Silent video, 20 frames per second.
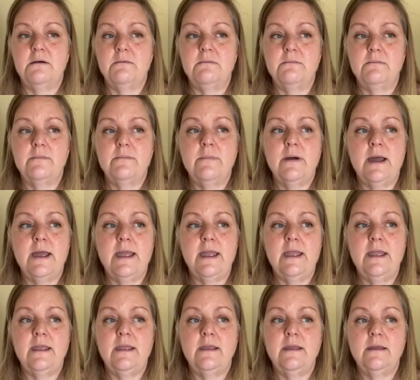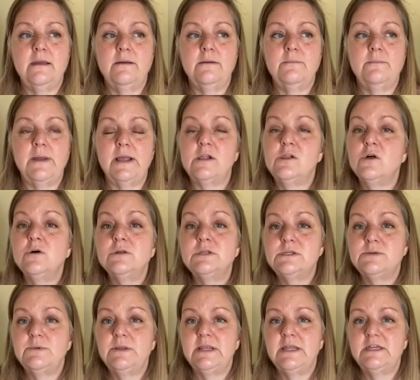my
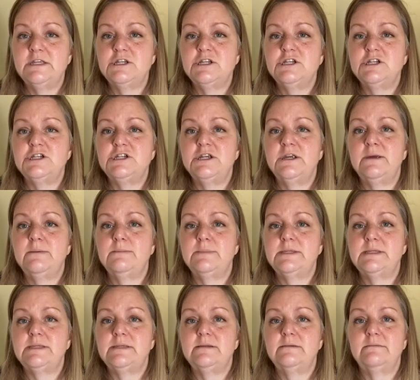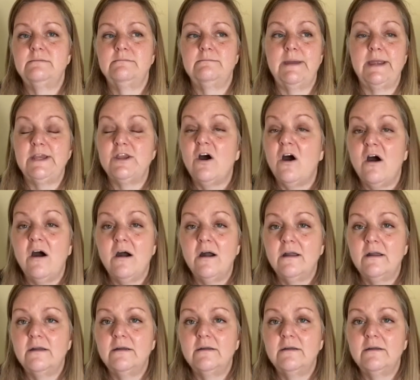close relationships, my dog,